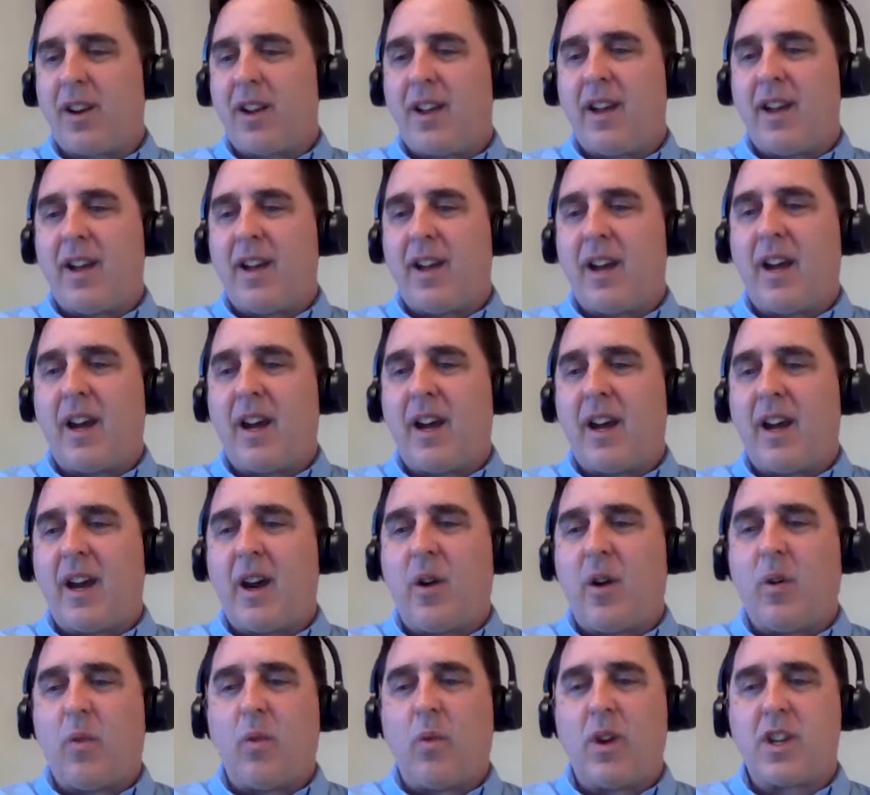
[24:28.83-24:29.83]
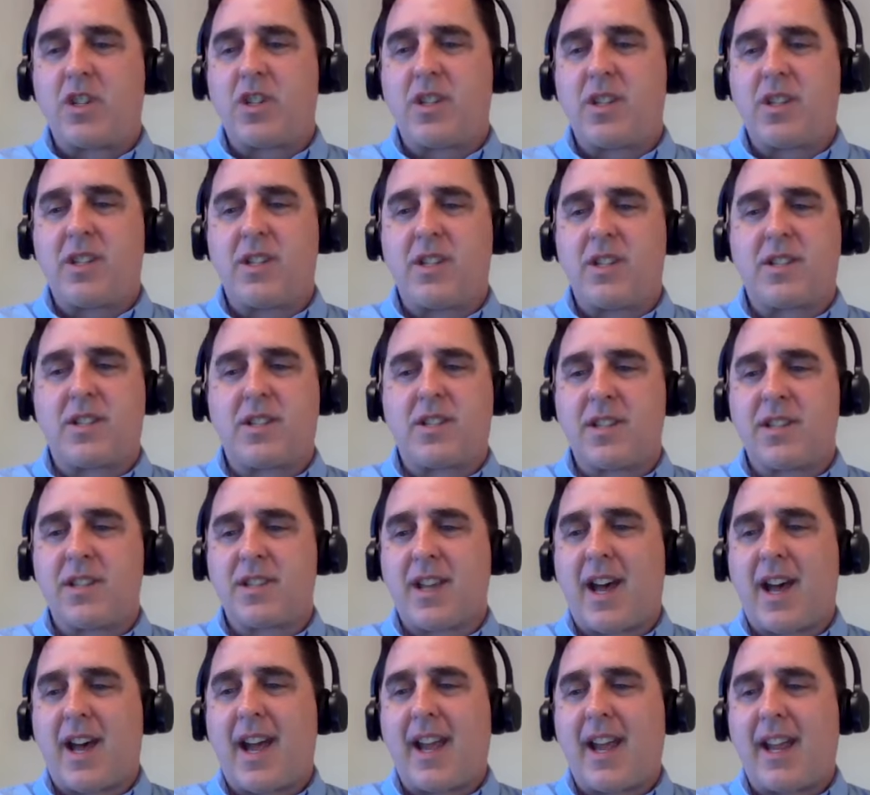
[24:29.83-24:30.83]
uh, which is
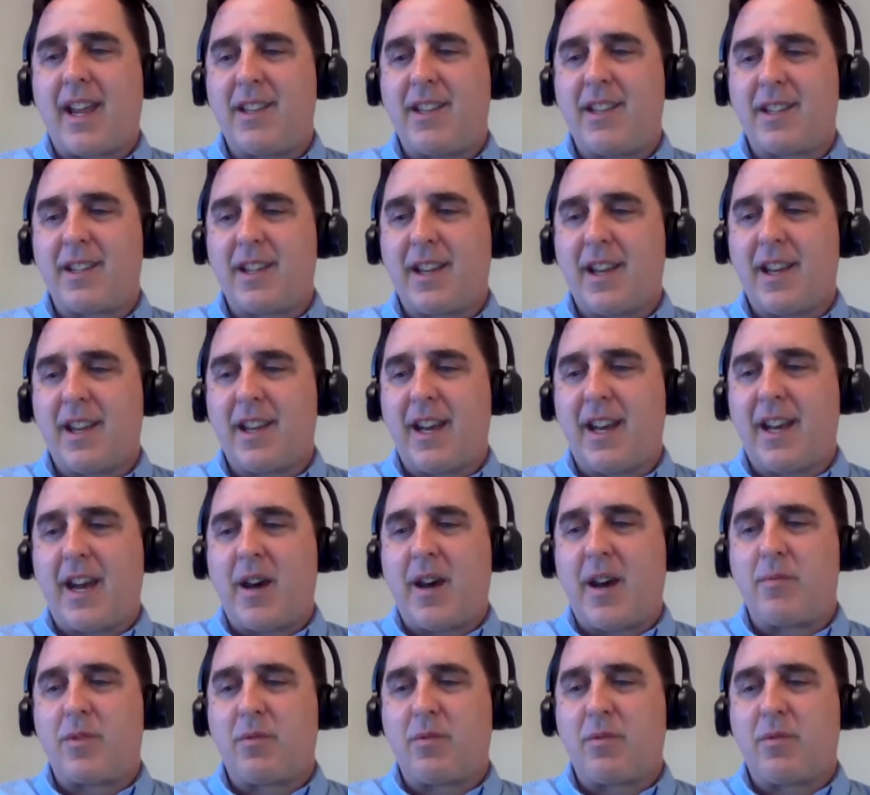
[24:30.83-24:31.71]
designed um,